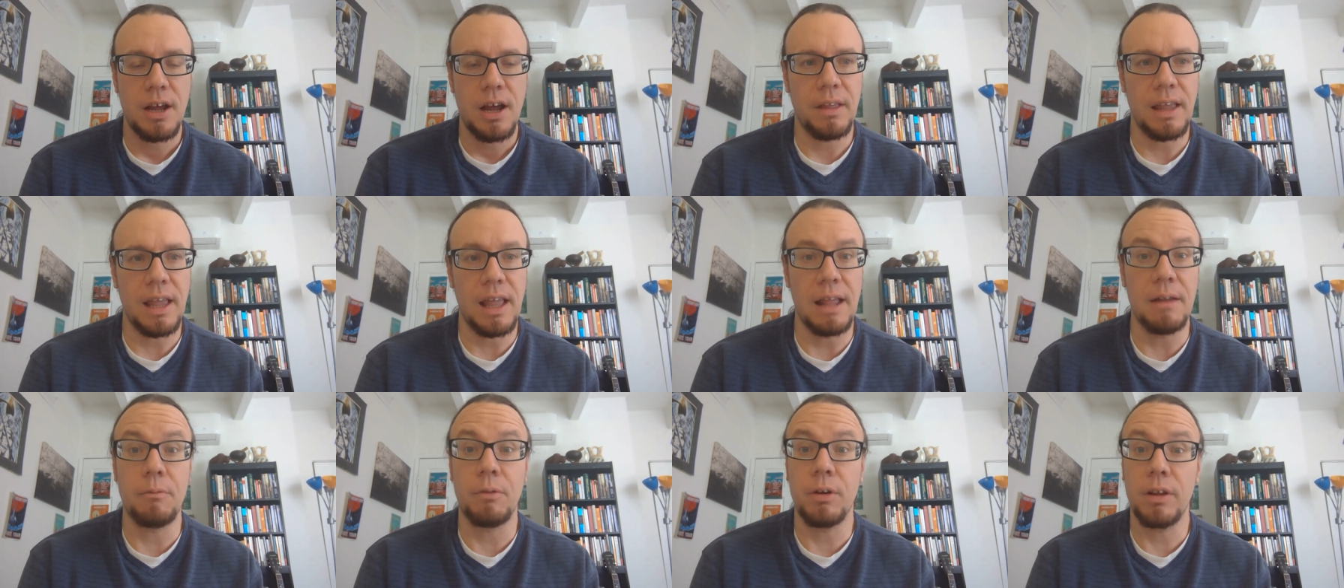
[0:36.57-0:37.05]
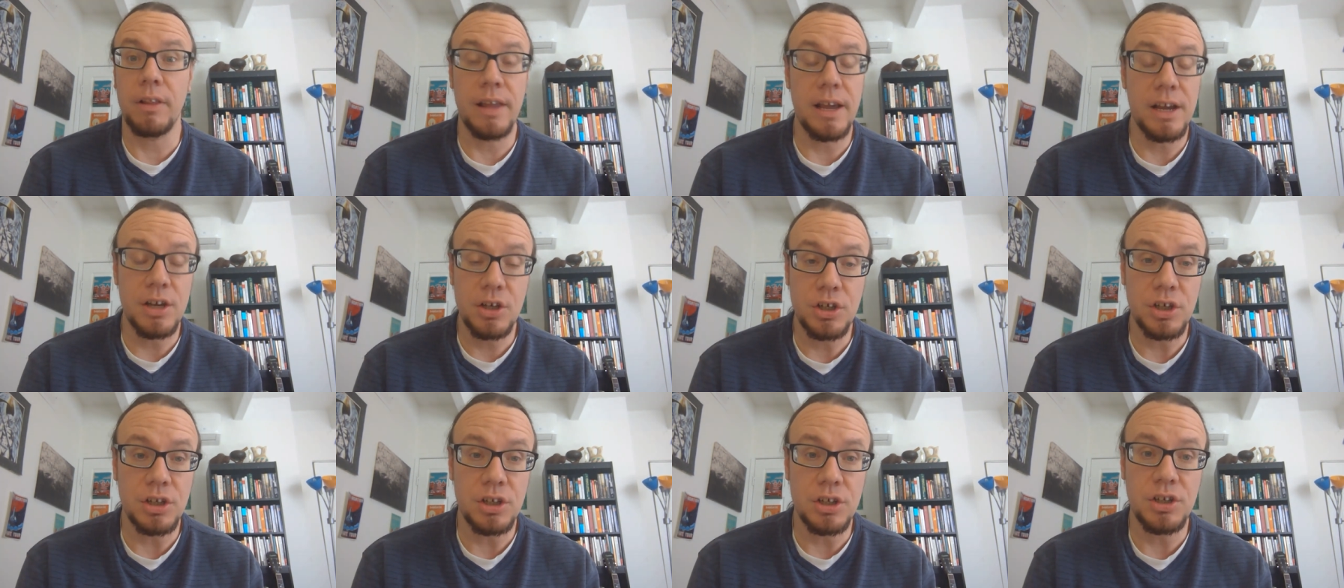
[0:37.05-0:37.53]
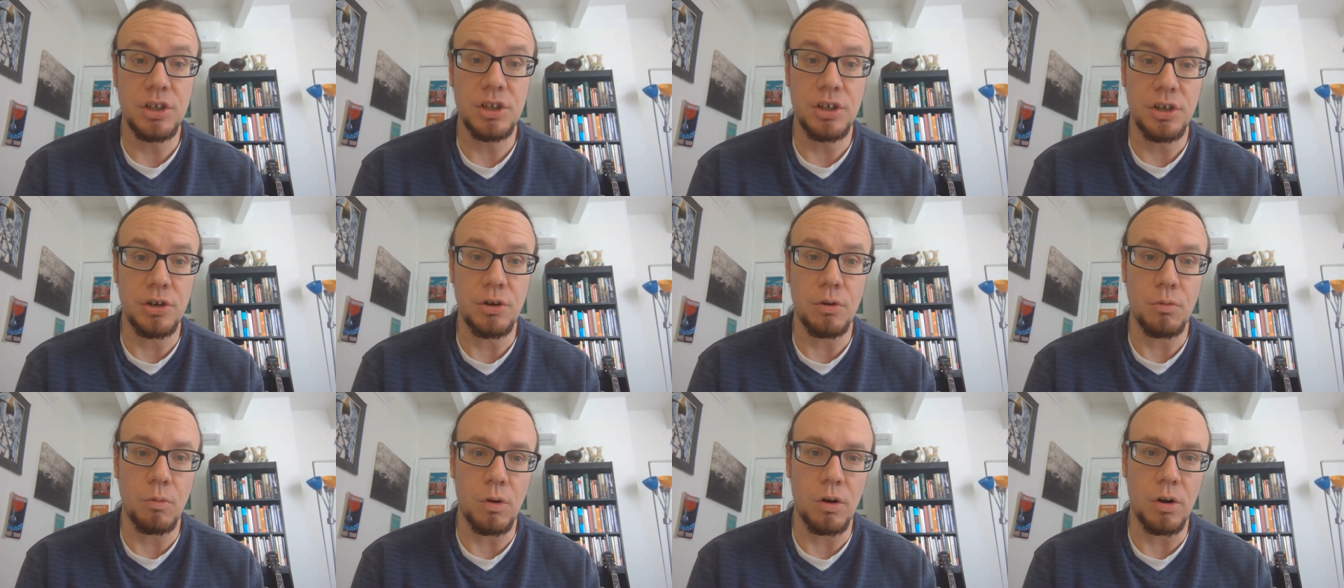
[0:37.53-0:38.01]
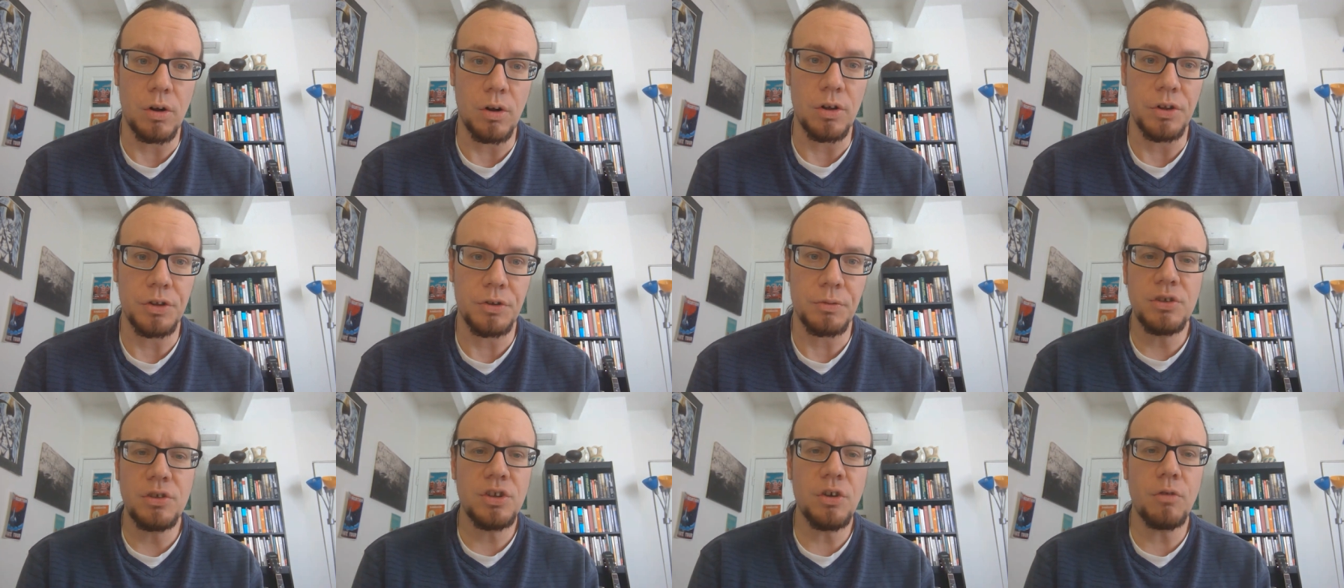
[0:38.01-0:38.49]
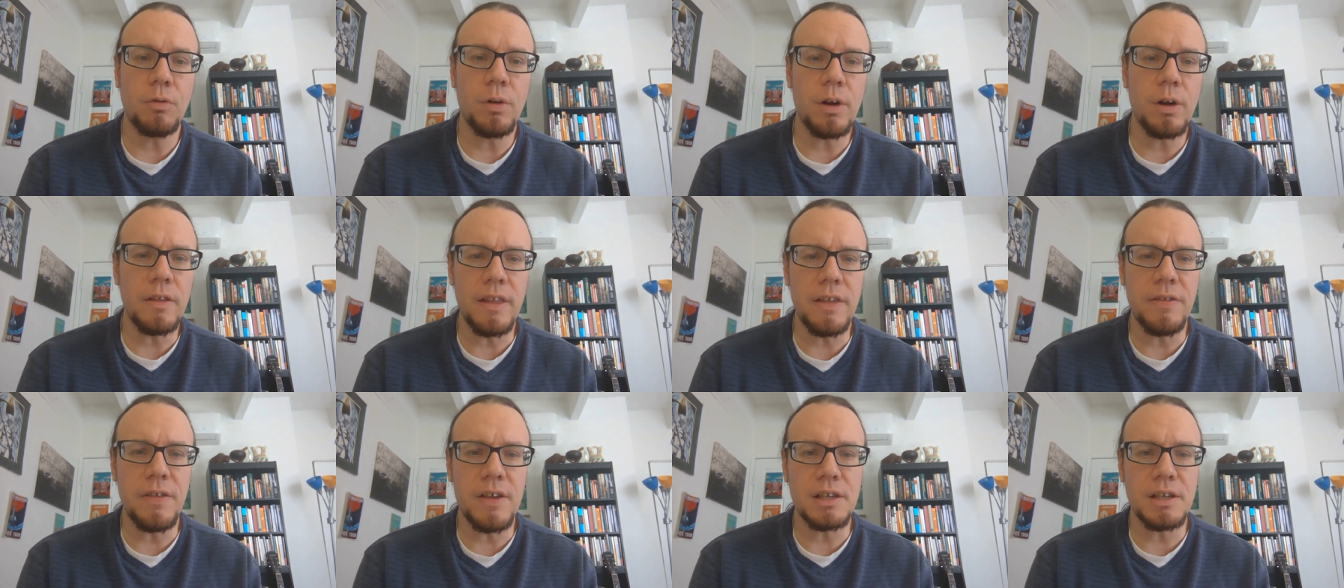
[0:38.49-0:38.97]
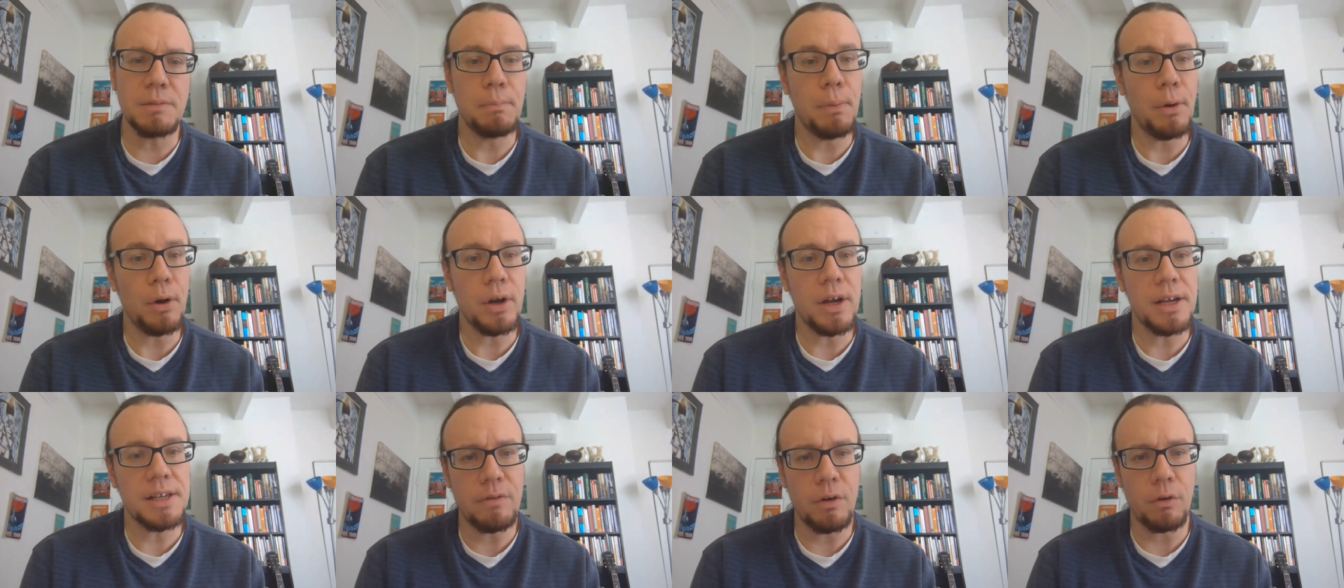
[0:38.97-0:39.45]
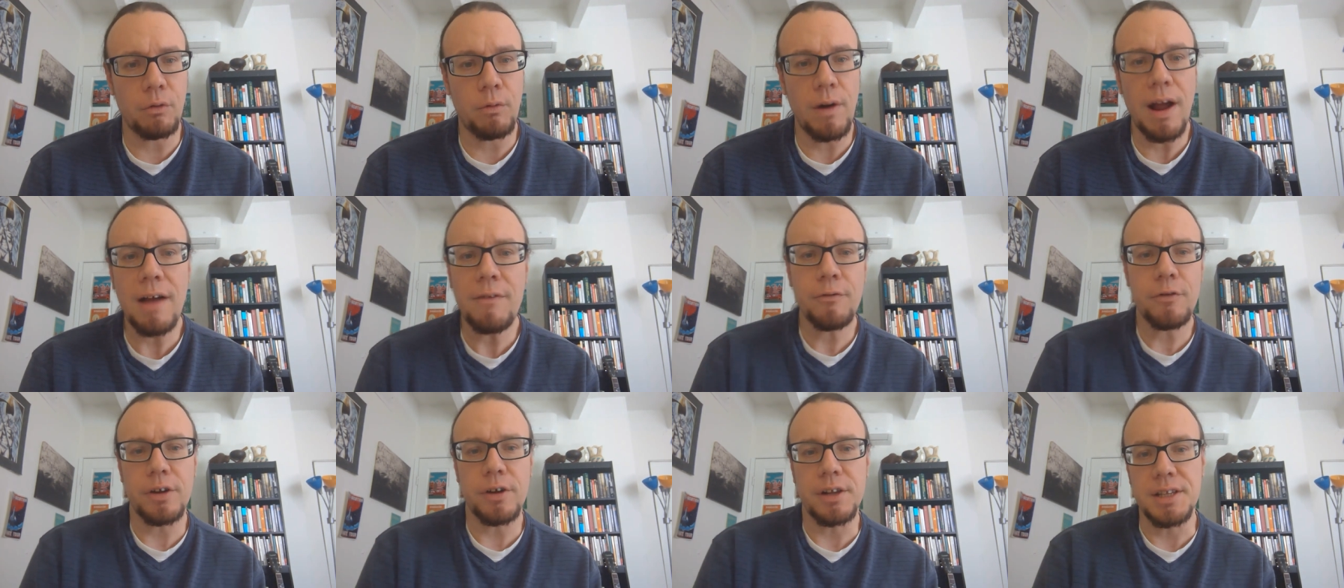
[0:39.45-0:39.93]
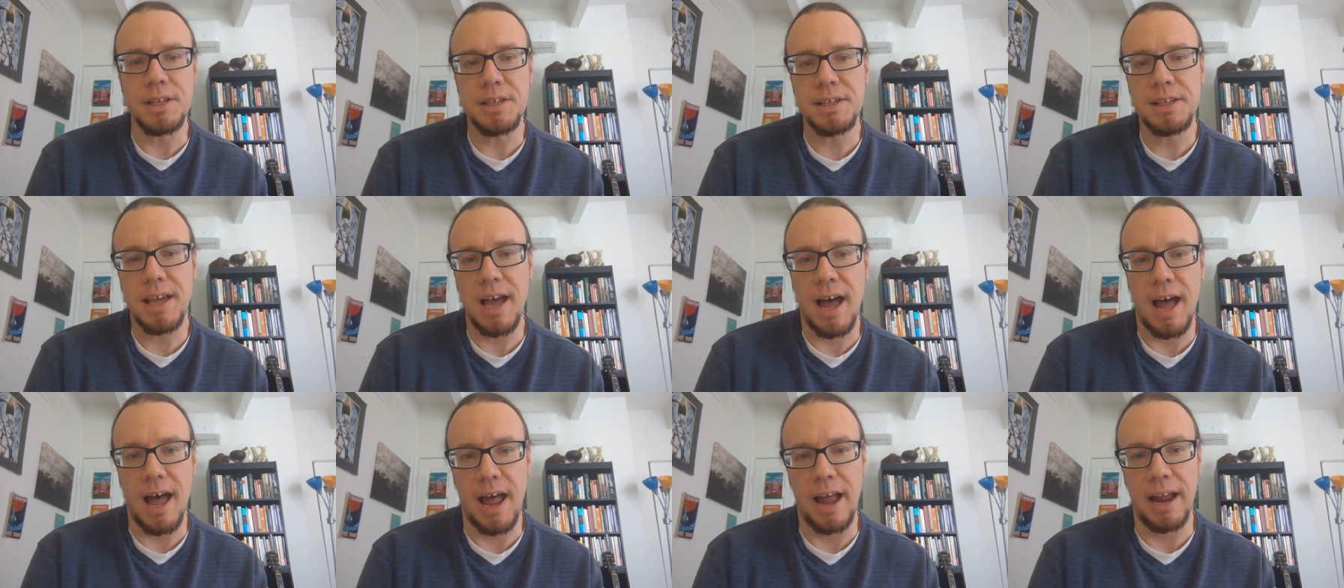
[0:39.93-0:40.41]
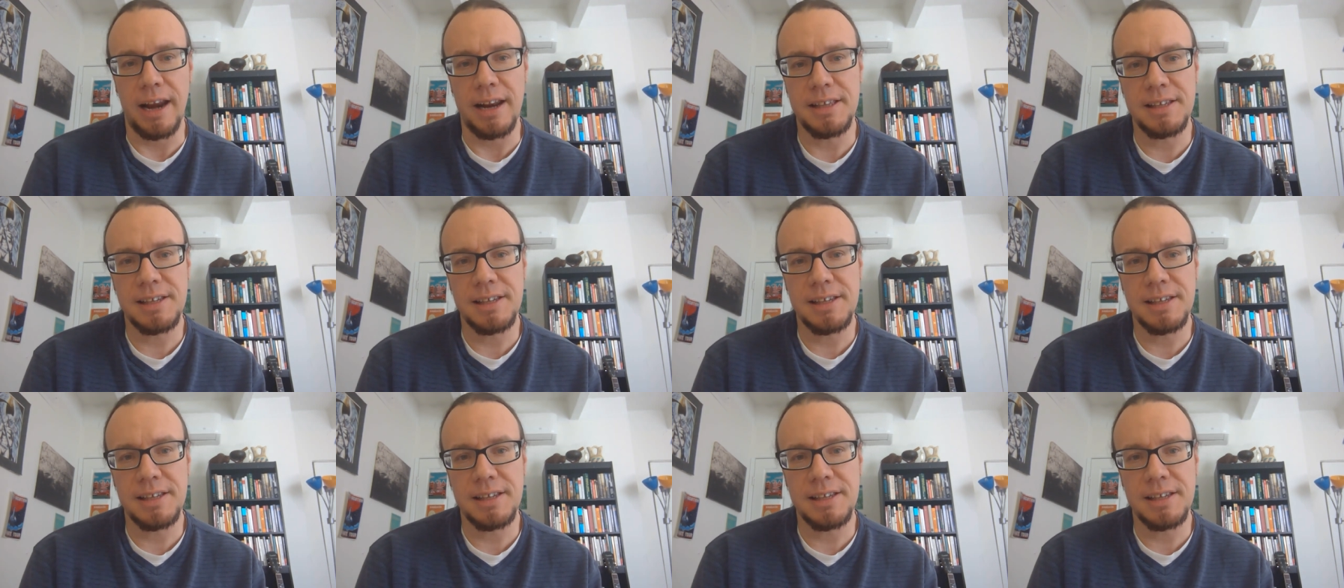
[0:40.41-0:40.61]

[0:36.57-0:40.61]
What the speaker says: in relation to your world. So really this book is a reference guide.